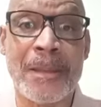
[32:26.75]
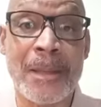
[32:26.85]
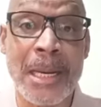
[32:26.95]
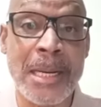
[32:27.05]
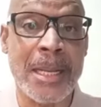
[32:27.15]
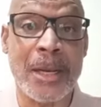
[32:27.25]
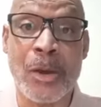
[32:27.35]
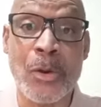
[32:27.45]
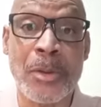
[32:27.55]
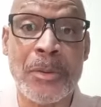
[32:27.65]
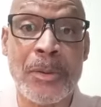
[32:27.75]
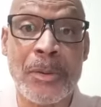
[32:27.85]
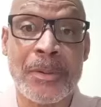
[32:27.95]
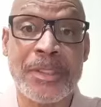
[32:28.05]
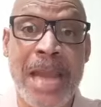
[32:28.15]
And here go the
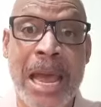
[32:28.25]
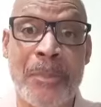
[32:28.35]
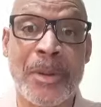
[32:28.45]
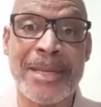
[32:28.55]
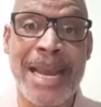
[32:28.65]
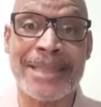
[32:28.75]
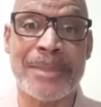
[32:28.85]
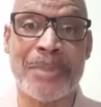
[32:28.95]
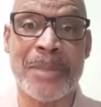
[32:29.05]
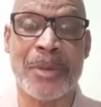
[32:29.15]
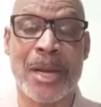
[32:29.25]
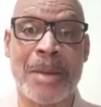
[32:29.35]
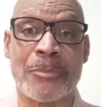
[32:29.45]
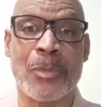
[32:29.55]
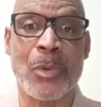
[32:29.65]
child protected people
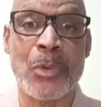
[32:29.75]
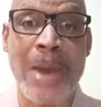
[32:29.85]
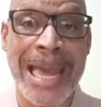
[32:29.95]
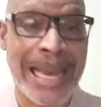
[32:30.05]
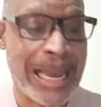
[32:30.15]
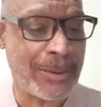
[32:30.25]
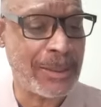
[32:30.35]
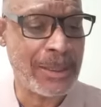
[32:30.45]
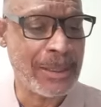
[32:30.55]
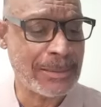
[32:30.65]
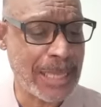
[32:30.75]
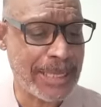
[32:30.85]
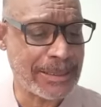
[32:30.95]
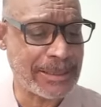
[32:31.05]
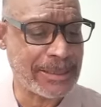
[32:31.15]
come right out
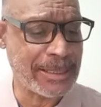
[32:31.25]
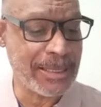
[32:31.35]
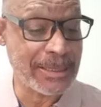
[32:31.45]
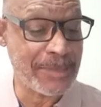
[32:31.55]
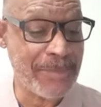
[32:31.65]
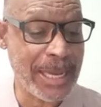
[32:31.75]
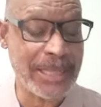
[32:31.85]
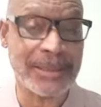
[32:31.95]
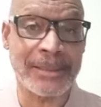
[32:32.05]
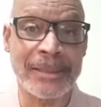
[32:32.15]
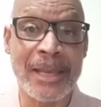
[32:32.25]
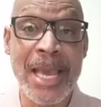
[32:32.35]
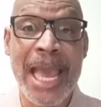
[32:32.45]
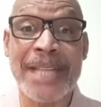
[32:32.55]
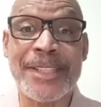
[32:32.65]
ladies and gentlemen. It's amazing.
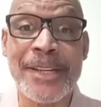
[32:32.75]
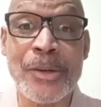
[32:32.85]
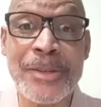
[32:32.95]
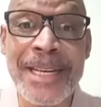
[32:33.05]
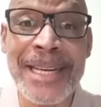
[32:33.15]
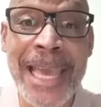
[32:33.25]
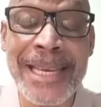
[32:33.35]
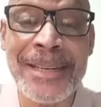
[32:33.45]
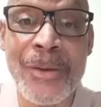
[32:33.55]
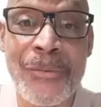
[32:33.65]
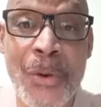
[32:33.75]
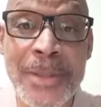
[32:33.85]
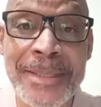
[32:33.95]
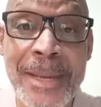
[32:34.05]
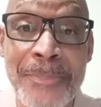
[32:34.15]
And children today can
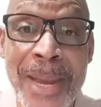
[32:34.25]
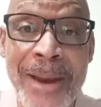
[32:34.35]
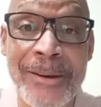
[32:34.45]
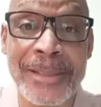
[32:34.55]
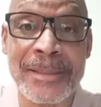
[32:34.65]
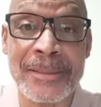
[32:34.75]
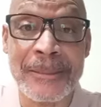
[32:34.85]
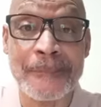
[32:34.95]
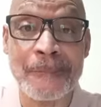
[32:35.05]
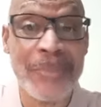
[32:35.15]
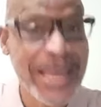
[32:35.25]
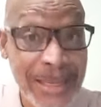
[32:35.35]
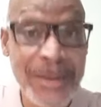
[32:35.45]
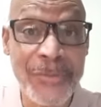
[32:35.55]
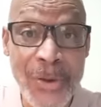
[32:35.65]
divorce their parents. They
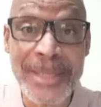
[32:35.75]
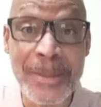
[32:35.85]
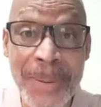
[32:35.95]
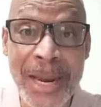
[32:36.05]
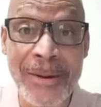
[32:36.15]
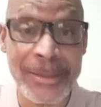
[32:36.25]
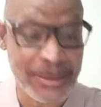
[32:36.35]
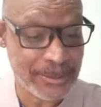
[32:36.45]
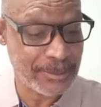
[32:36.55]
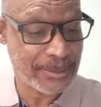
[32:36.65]
can divorce the parents.